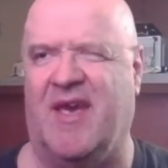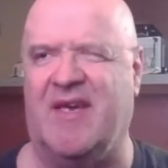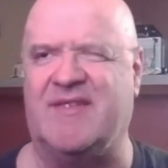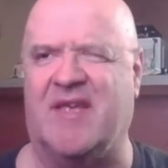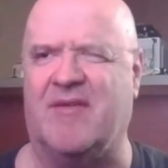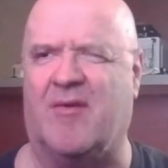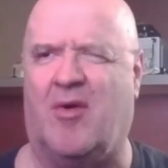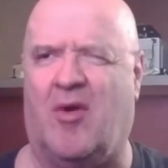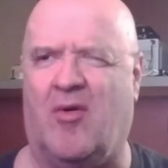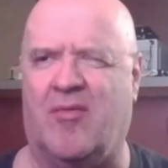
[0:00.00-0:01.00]
has that
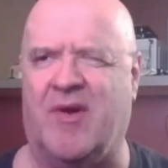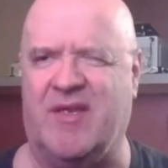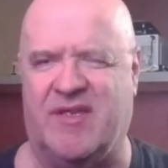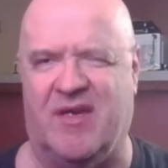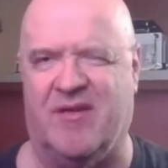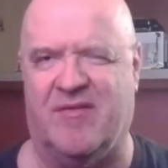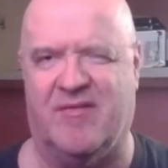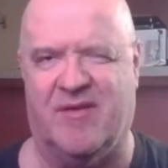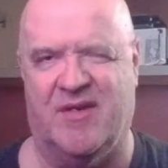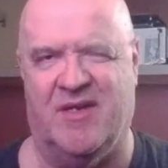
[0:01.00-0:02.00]
little hole right
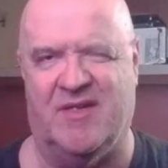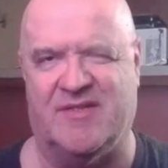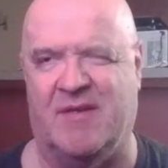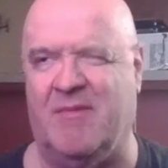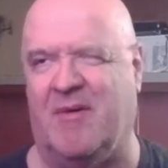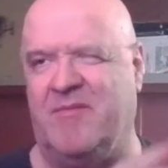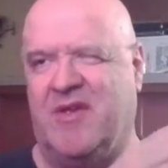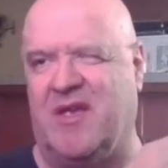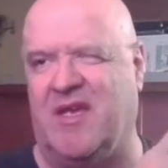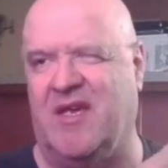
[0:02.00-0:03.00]
there, and some of them
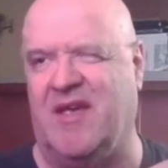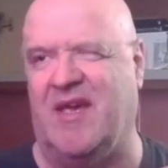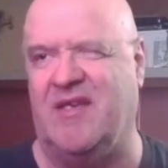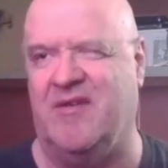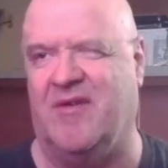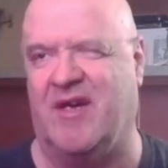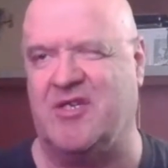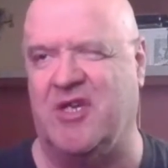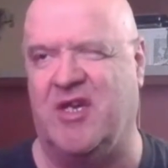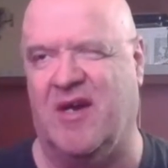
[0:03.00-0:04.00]
you can get, you know,
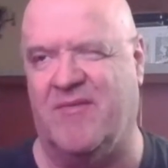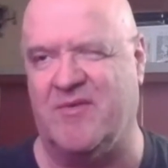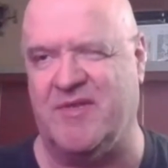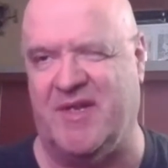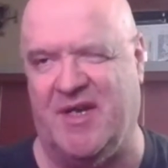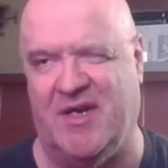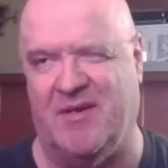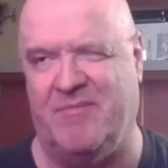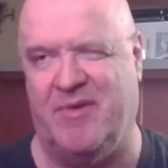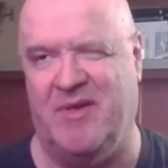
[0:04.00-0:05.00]
actually covers it
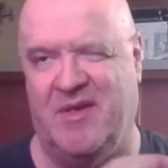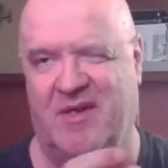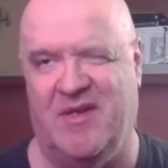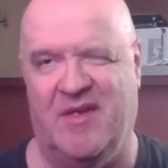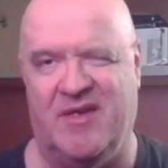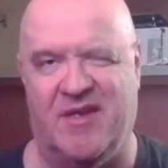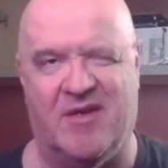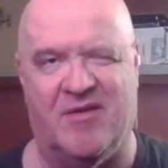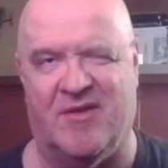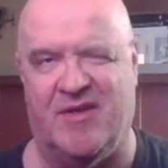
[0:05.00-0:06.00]
up,
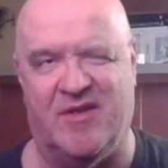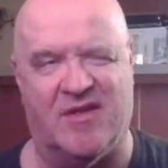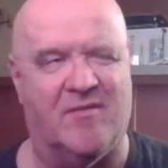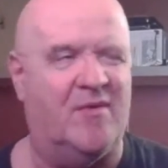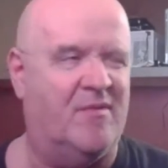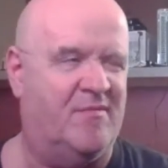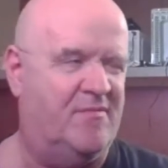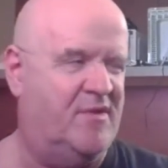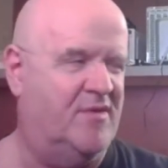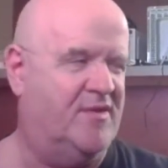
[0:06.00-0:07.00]
you know, and you thought, well,
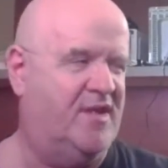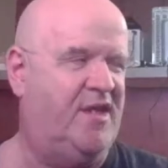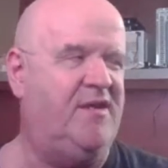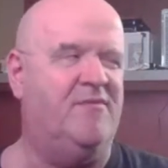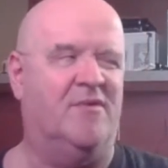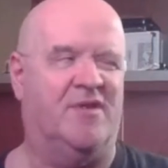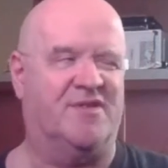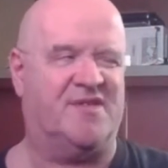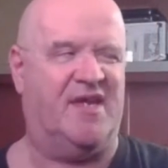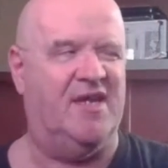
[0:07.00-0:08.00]
you know, the heat will
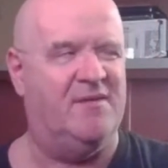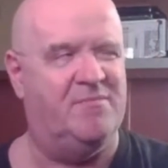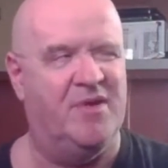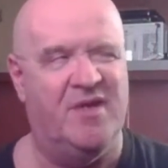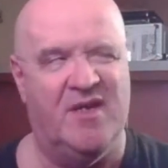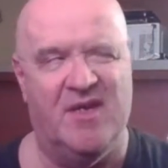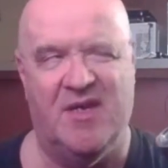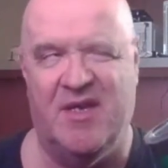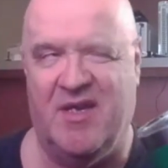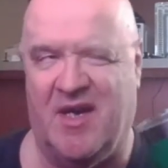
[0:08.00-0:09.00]
escape.
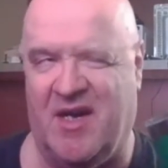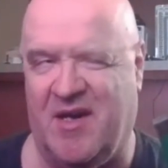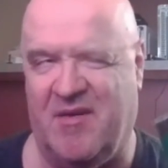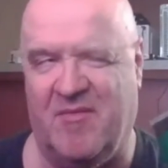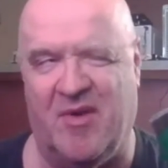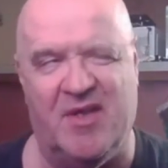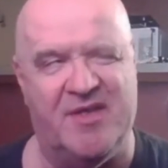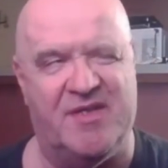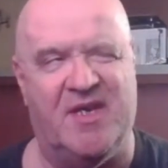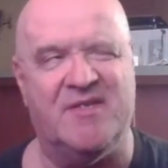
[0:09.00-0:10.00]
Well,
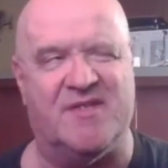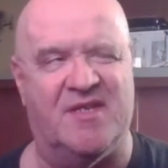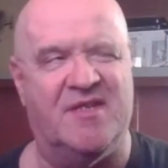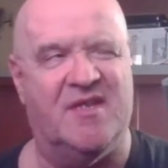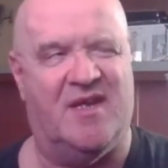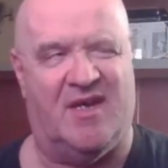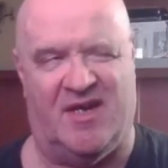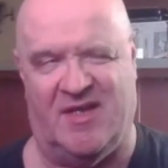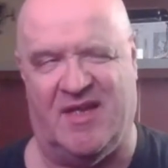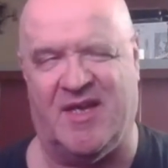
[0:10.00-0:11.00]
it doesn't.
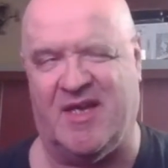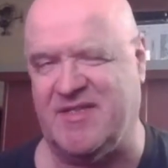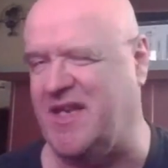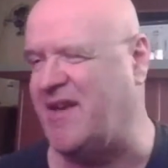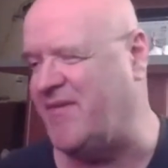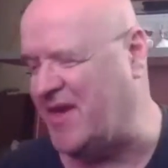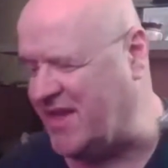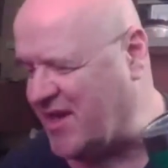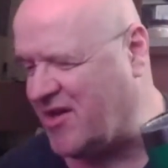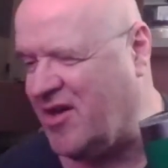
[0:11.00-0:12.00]
Like I said, I've had
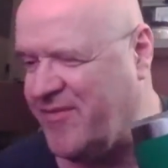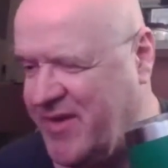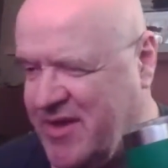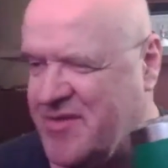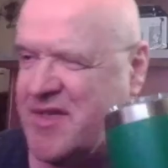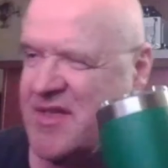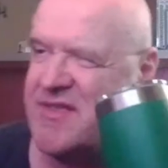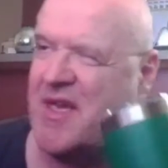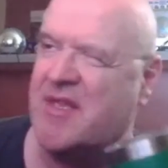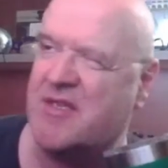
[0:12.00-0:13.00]
that coffee
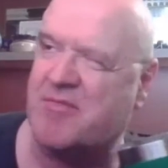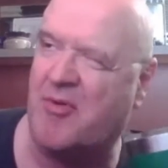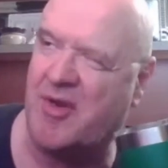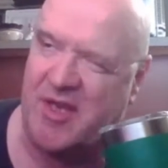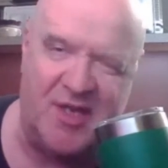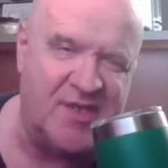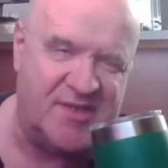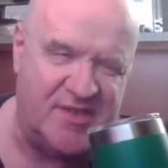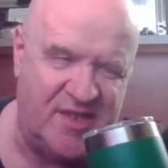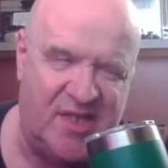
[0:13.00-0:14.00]
since 9 this morning, and
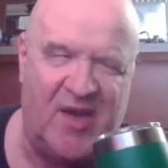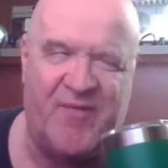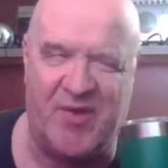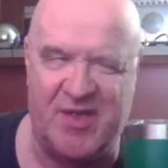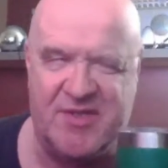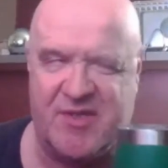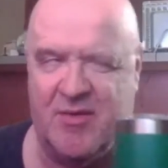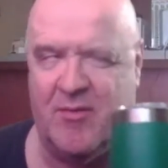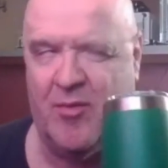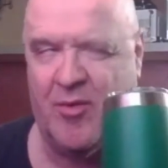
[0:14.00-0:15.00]
it's definitely
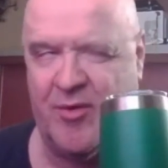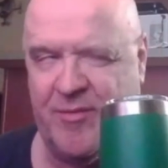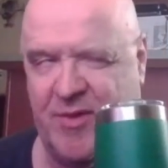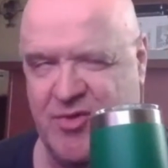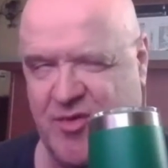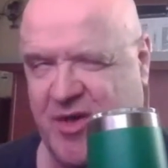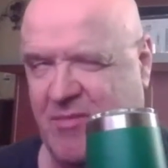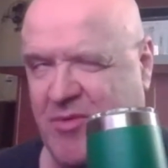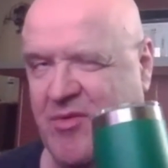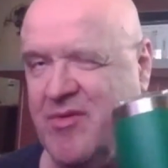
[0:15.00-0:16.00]
still warm and
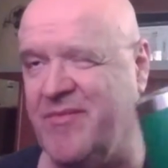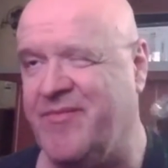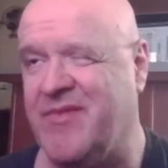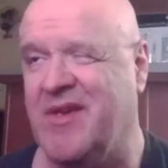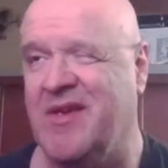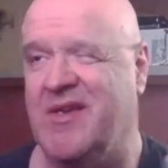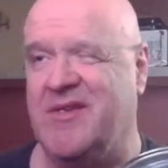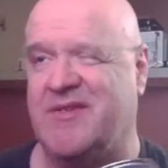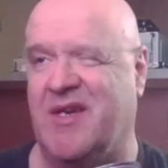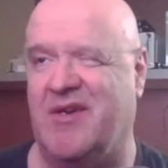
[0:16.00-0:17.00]
drinkable.
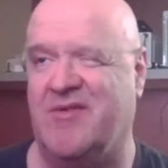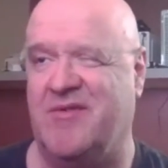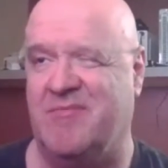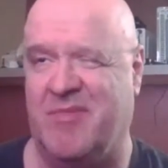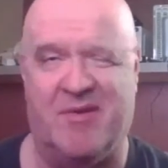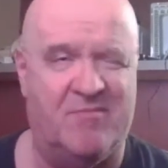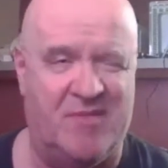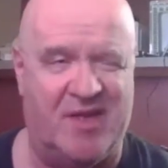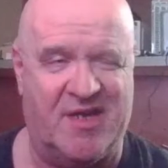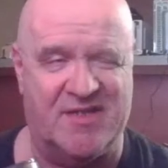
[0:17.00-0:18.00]
So, but
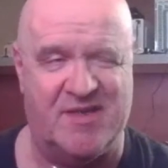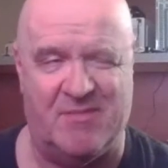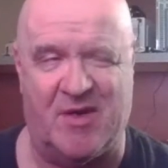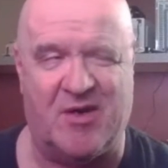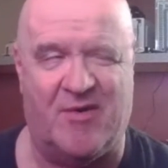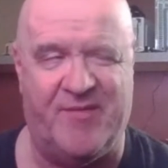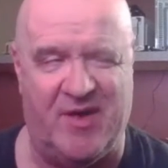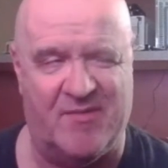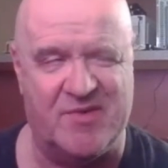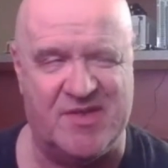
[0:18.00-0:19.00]
like I said, my coffee
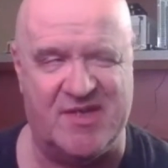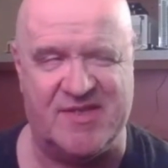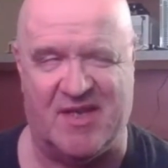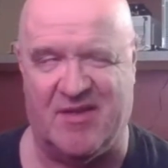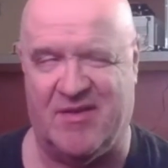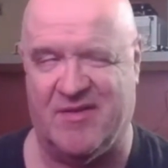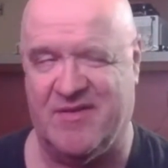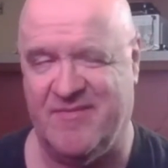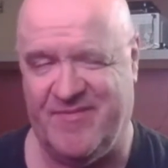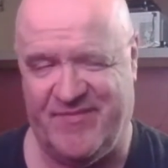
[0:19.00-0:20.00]
never sets that long.